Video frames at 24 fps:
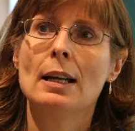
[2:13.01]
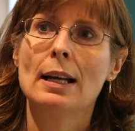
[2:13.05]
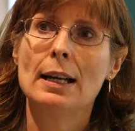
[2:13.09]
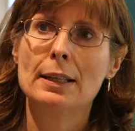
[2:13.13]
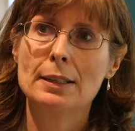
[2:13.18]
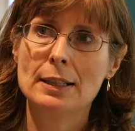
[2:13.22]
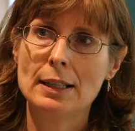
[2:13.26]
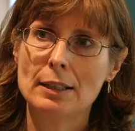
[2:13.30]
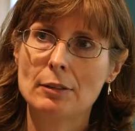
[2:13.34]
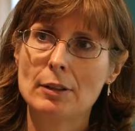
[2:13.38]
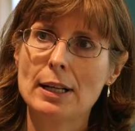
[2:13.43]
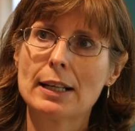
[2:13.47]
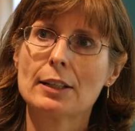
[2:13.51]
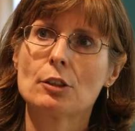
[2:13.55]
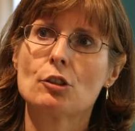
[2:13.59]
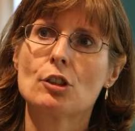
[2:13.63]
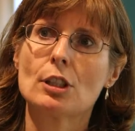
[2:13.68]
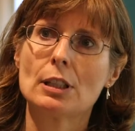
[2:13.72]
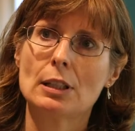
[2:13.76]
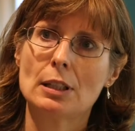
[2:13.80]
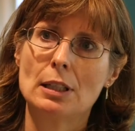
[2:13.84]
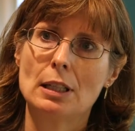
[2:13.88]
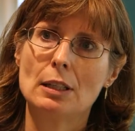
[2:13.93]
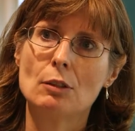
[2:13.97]
and they're
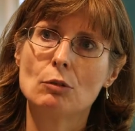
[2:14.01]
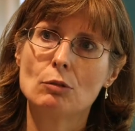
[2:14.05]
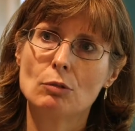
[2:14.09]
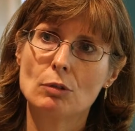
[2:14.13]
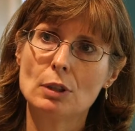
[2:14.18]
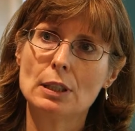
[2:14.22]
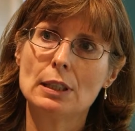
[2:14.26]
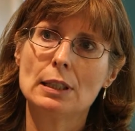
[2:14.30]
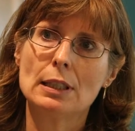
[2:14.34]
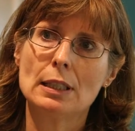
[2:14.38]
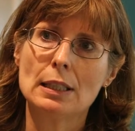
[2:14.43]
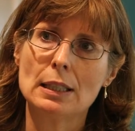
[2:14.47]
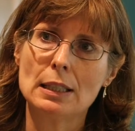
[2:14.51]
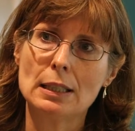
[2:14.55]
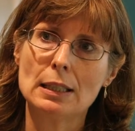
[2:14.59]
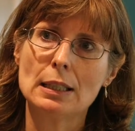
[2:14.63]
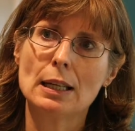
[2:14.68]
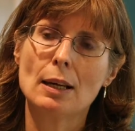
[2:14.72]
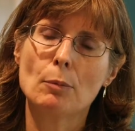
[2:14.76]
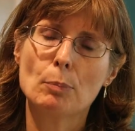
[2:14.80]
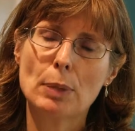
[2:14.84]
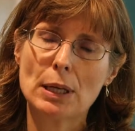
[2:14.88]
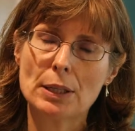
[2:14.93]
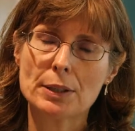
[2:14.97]
actually
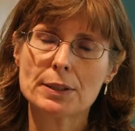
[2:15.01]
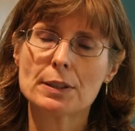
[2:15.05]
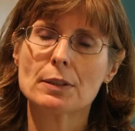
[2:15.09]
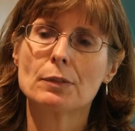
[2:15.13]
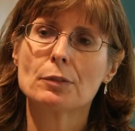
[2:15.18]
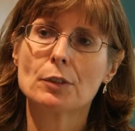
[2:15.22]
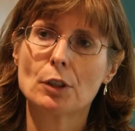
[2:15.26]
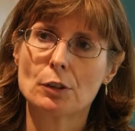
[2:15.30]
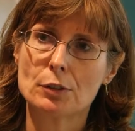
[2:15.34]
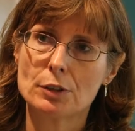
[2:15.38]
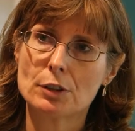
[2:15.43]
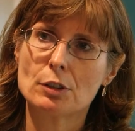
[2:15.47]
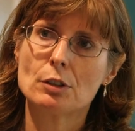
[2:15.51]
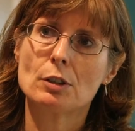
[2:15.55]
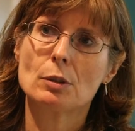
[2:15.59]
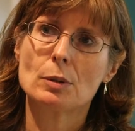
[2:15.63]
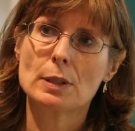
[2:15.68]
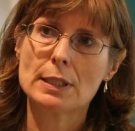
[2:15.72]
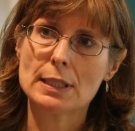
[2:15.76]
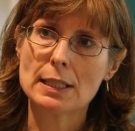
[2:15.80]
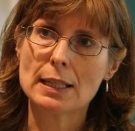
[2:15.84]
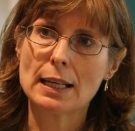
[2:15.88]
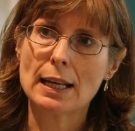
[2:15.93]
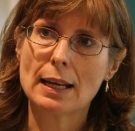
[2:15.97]
really part of
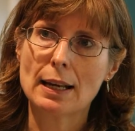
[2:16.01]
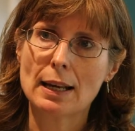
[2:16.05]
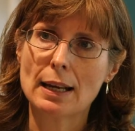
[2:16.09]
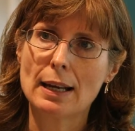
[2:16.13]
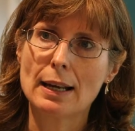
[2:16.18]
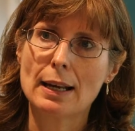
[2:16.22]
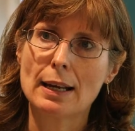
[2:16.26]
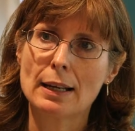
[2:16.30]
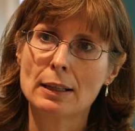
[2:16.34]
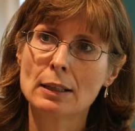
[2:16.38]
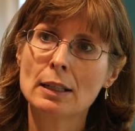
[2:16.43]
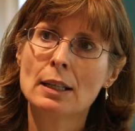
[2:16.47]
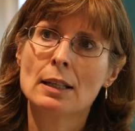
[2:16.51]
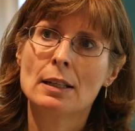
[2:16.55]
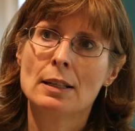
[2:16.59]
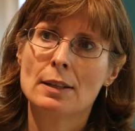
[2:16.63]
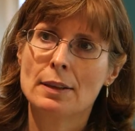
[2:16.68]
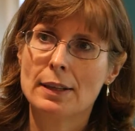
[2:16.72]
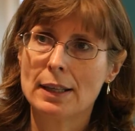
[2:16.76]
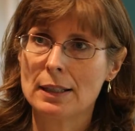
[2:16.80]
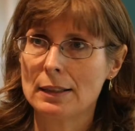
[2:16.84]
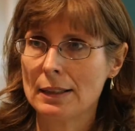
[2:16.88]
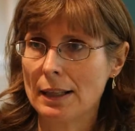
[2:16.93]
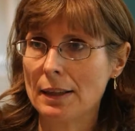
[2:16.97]
continuity care,
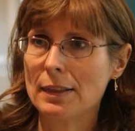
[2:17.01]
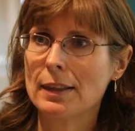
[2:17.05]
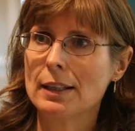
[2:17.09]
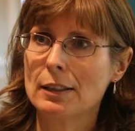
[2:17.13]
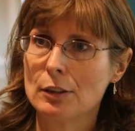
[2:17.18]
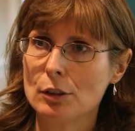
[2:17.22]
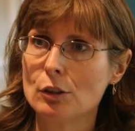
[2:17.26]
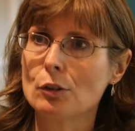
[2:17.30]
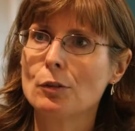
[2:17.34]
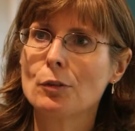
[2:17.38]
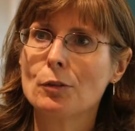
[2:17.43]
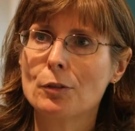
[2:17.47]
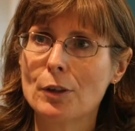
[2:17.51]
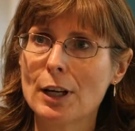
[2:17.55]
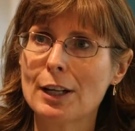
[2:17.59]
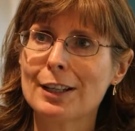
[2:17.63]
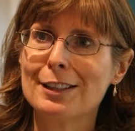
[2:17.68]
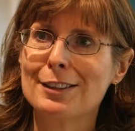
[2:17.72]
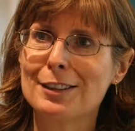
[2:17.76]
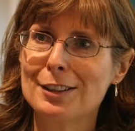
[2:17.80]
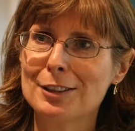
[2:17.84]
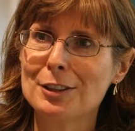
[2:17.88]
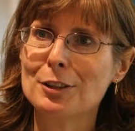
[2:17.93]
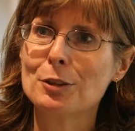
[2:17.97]
then I think you'll
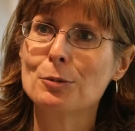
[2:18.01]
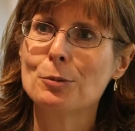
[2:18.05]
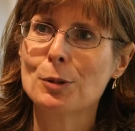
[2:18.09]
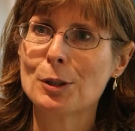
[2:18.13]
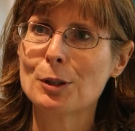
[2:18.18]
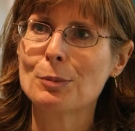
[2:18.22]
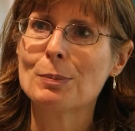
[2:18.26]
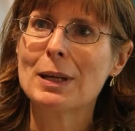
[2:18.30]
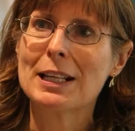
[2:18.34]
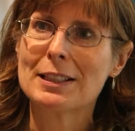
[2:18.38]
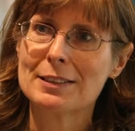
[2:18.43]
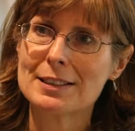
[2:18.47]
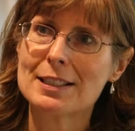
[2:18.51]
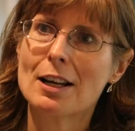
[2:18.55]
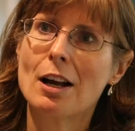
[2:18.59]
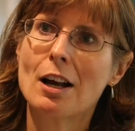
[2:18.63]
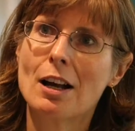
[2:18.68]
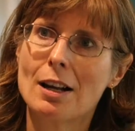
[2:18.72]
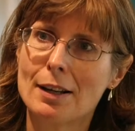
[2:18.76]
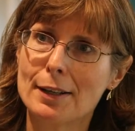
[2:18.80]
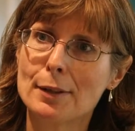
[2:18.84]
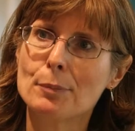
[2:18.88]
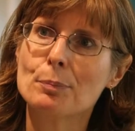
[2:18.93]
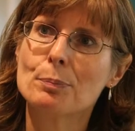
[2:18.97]
find that you want to make
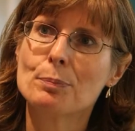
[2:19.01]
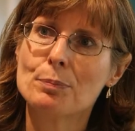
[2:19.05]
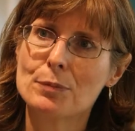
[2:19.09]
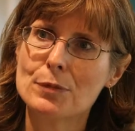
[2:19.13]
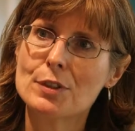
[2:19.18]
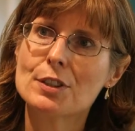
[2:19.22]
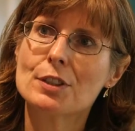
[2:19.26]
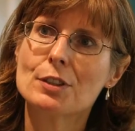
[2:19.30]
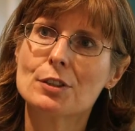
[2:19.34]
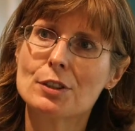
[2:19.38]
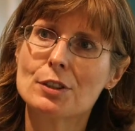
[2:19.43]
time to